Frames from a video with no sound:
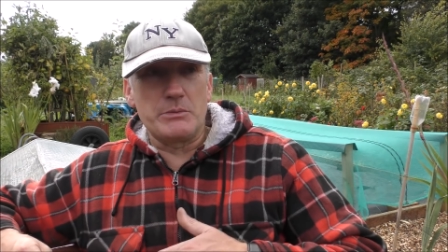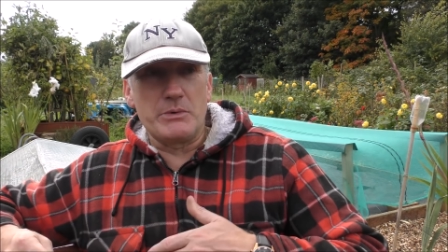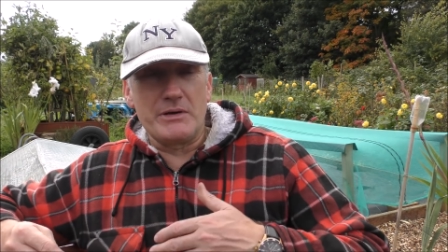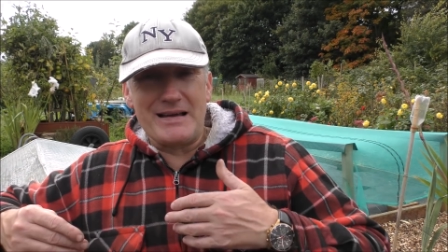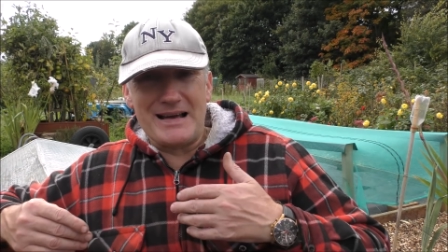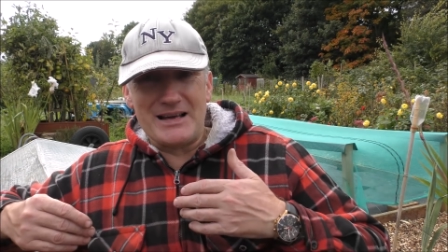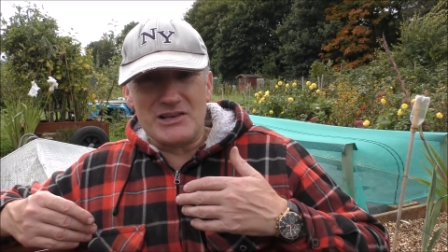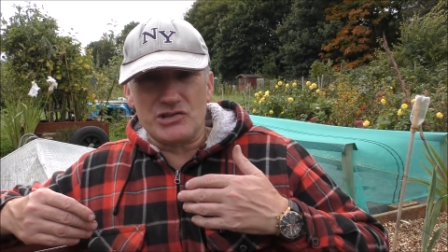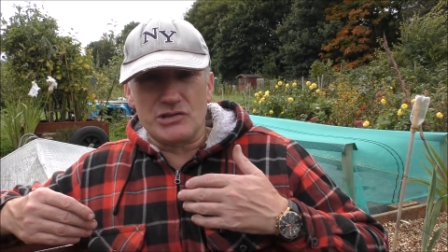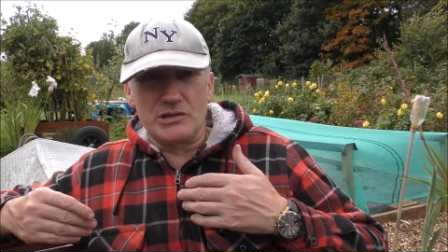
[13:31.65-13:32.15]

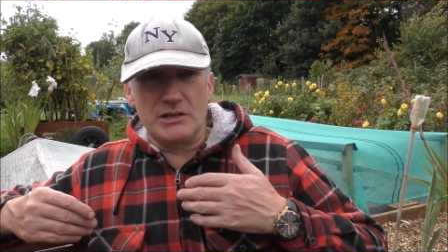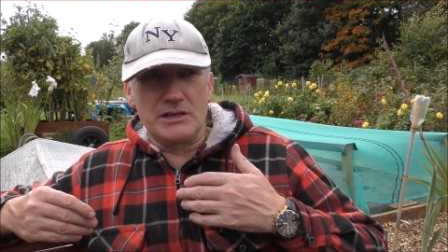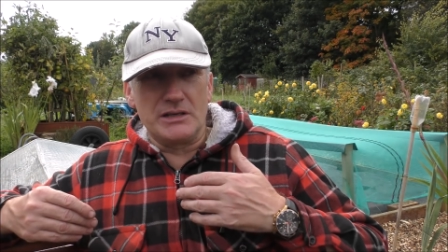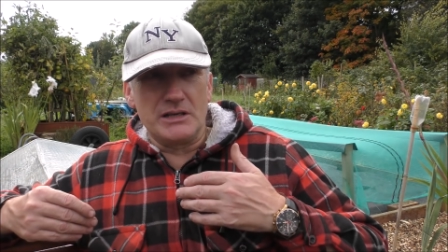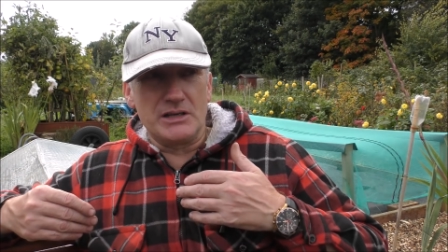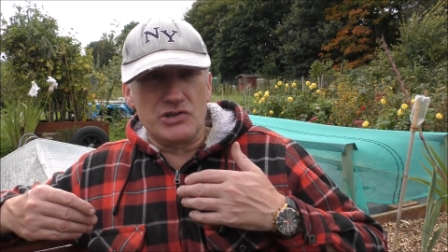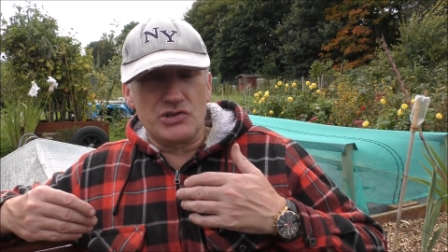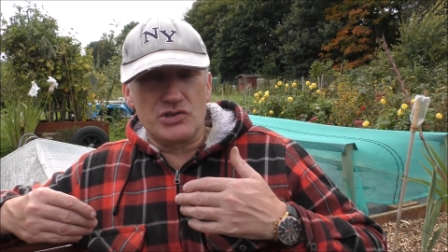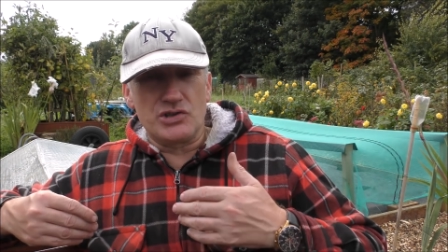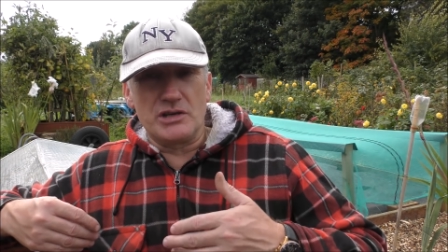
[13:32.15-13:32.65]
we
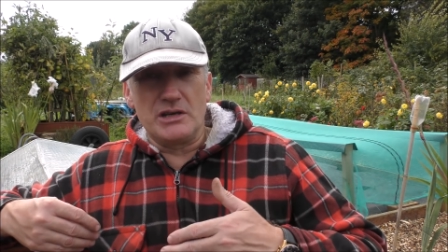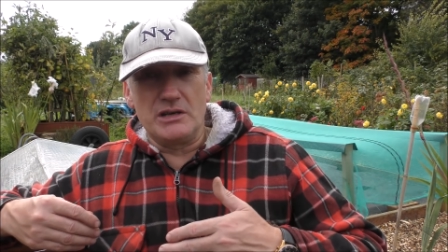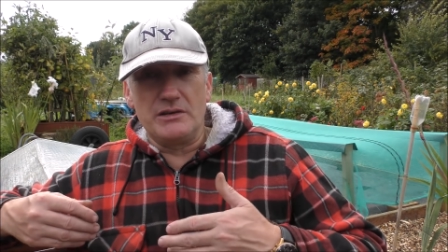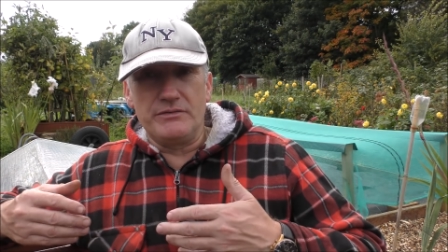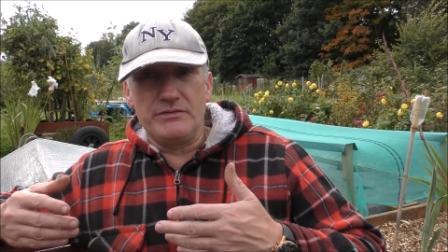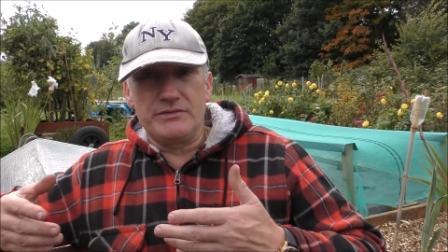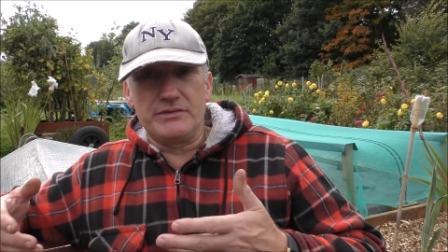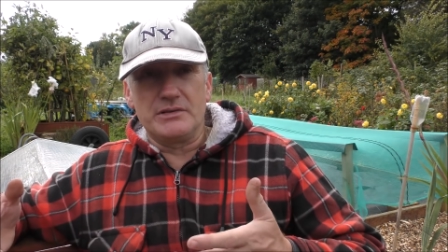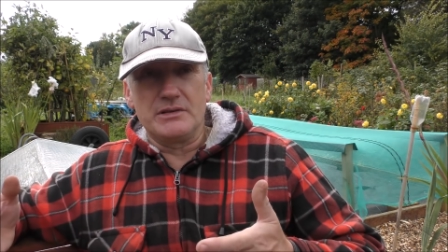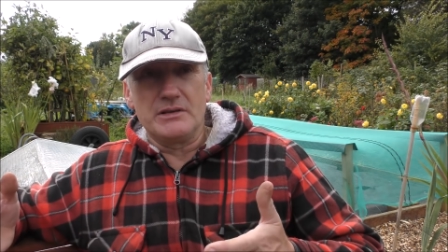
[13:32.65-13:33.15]
actually
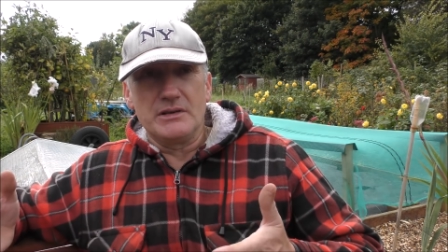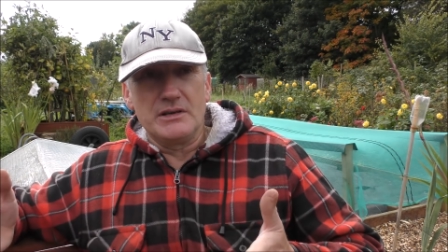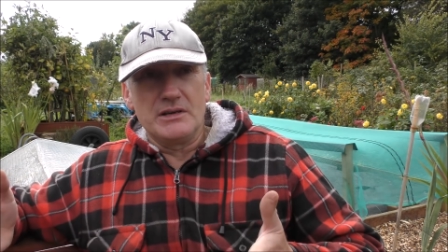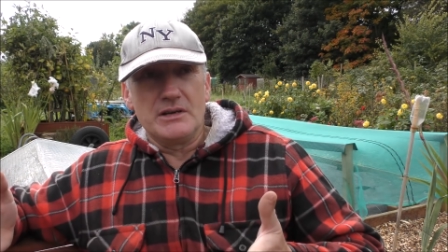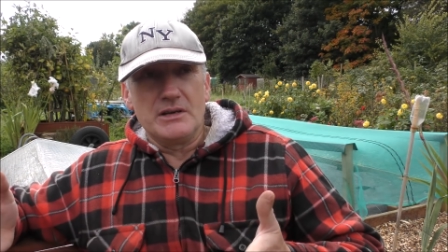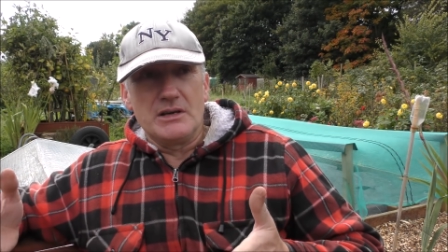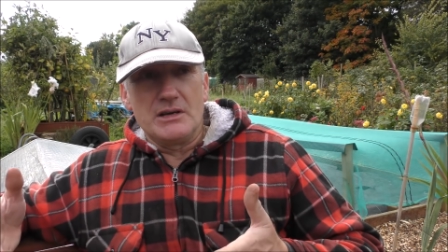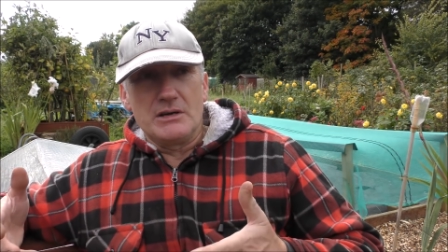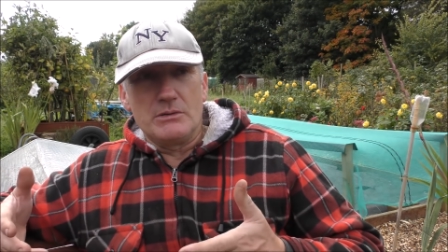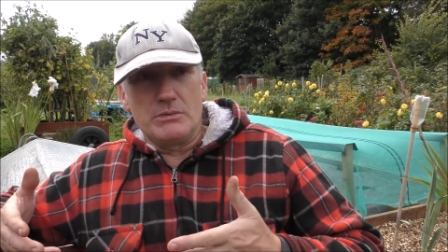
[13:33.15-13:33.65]
achieved,
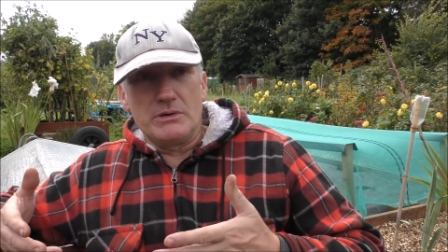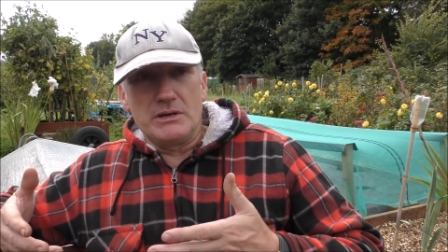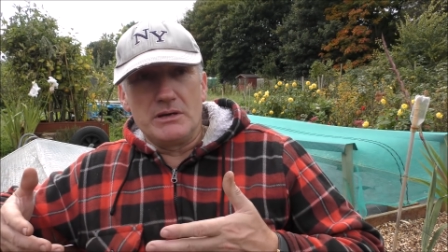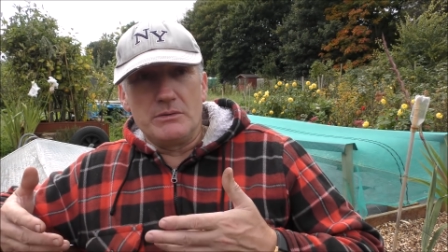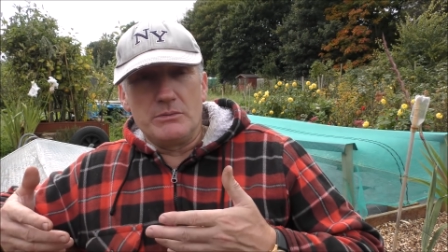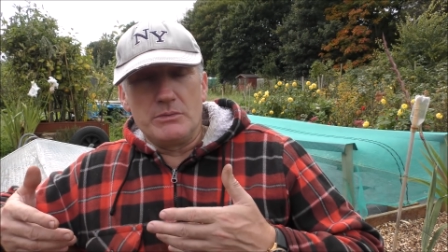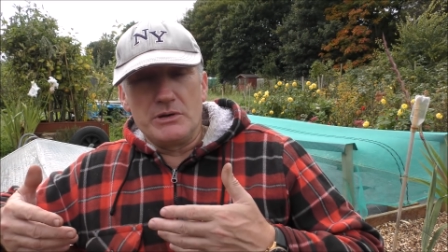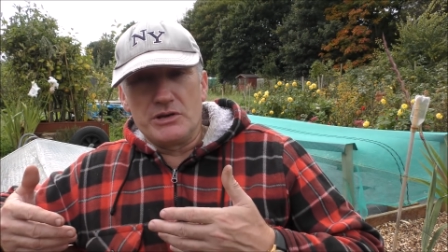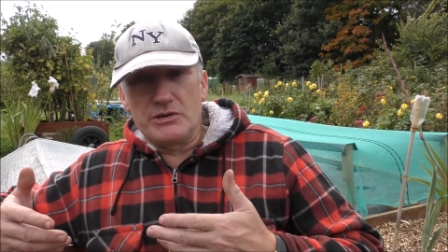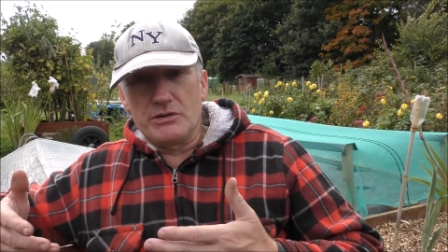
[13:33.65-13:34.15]

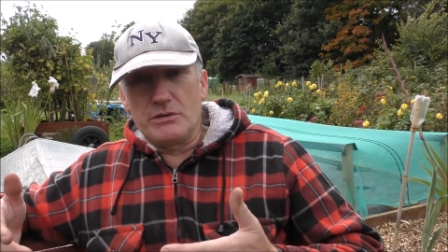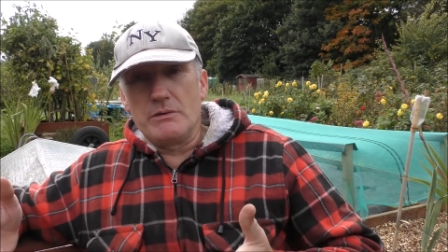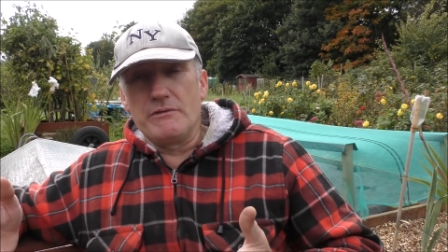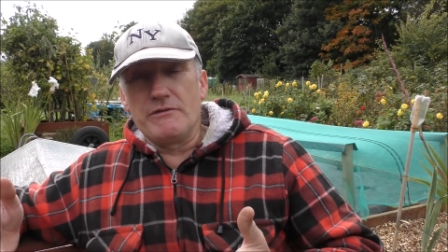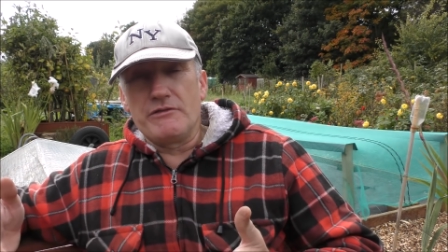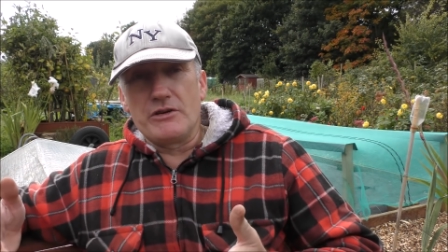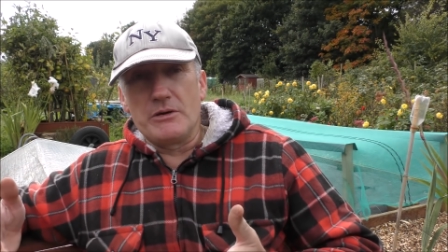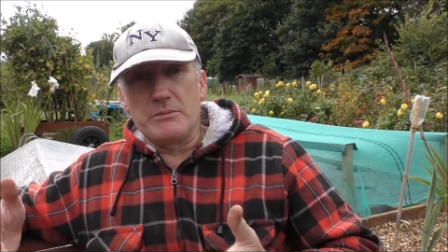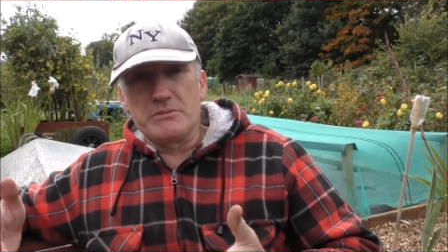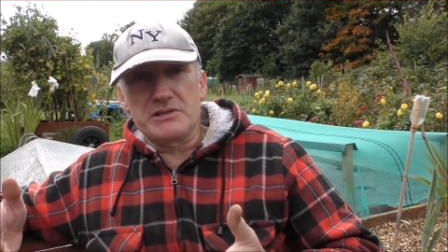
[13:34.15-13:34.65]
we grew
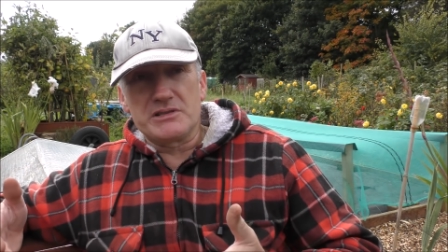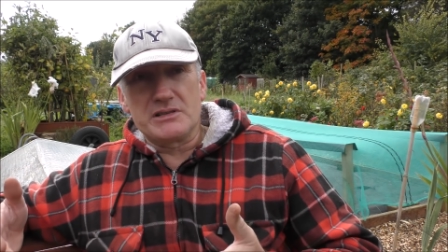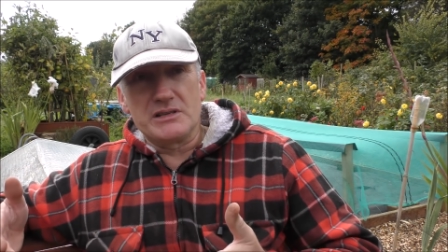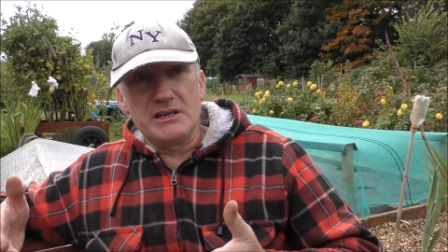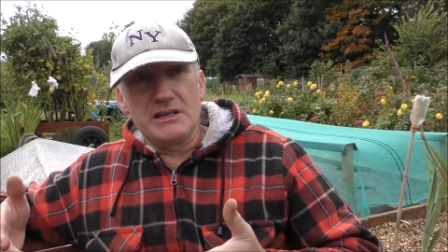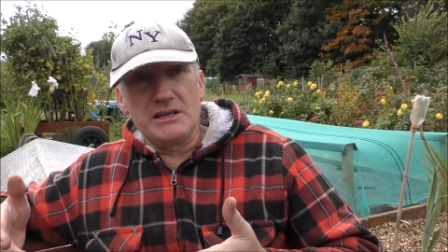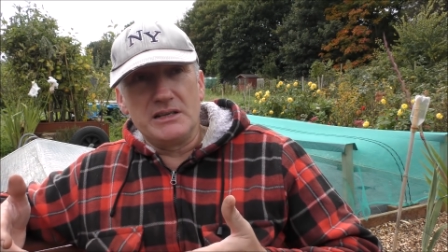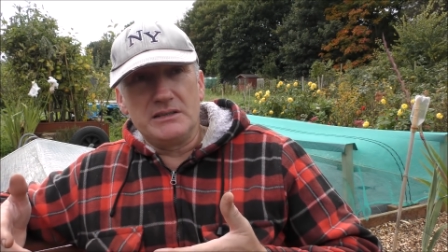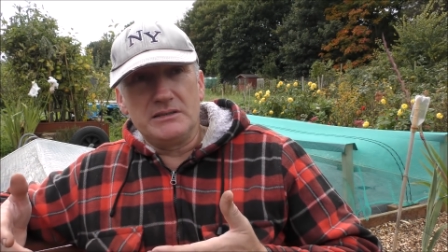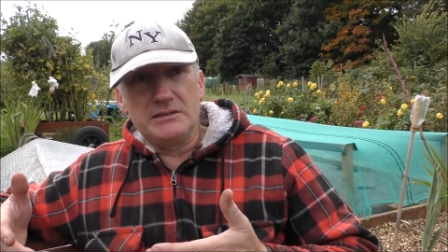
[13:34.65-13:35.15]
them from
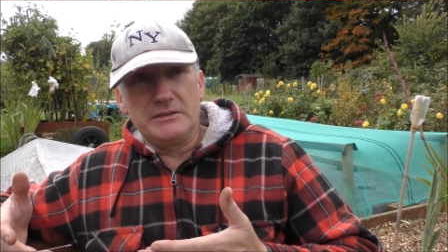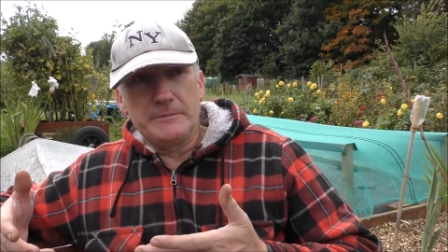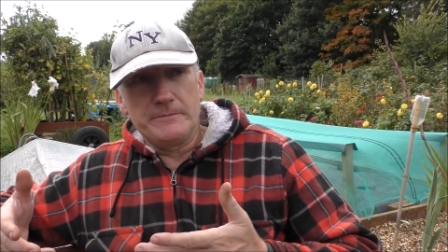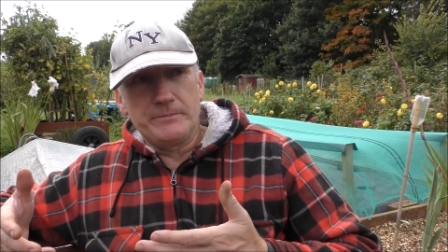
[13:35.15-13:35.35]
seed.